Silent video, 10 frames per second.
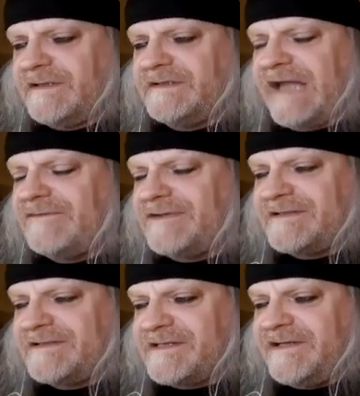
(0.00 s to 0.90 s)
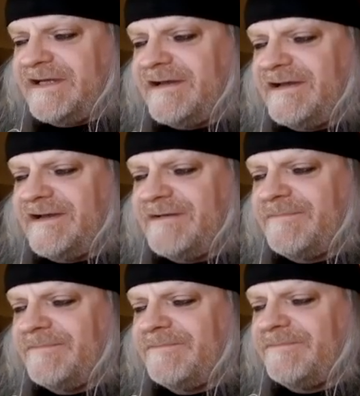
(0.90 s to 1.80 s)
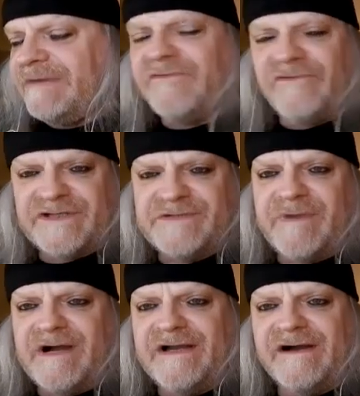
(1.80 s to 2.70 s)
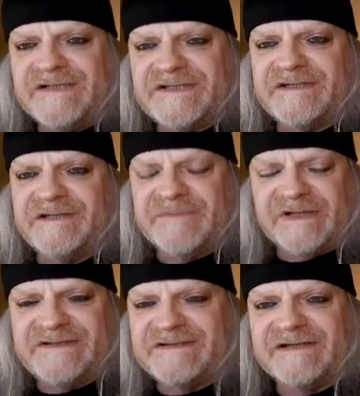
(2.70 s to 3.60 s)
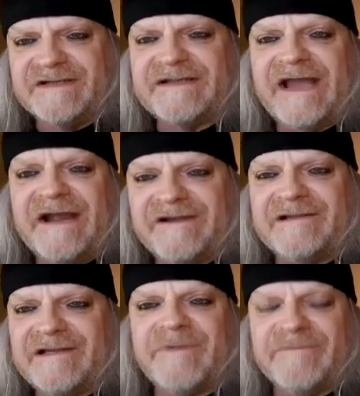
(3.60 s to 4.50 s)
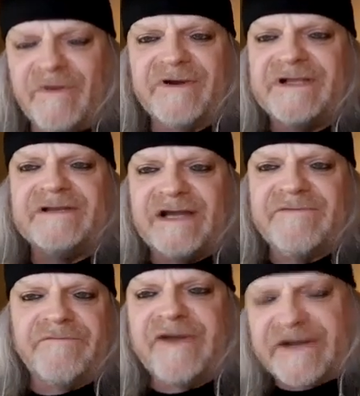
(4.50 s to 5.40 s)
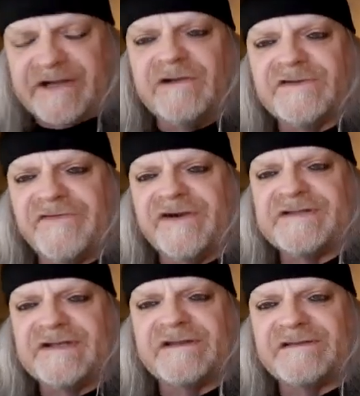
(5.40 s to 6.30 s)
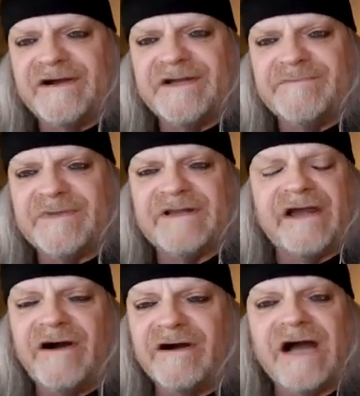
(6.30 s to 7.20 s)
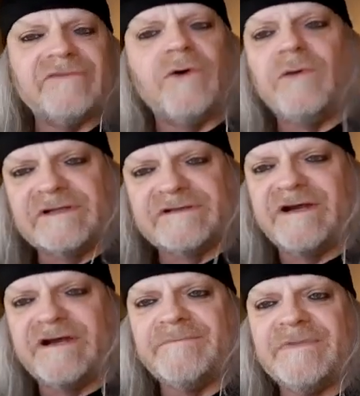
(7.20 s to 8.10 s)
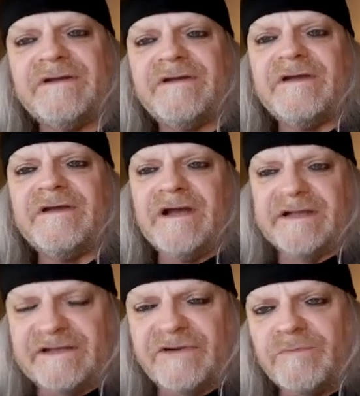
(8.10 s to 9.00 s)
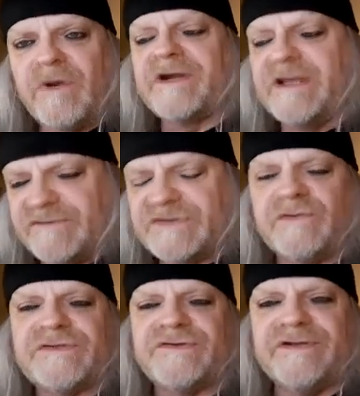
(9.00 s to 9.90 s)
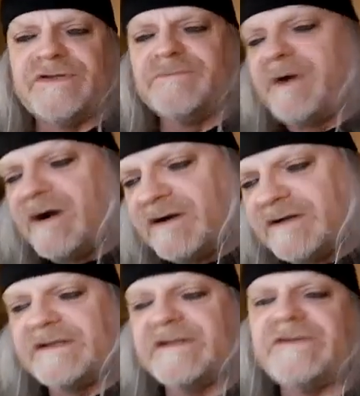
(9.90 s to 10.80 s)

doubtlessly influenced by us. And I'm not saying that arrogantly, but Marky and I were very close friends at the time and hung out all the time. And I know Marky was also into punk and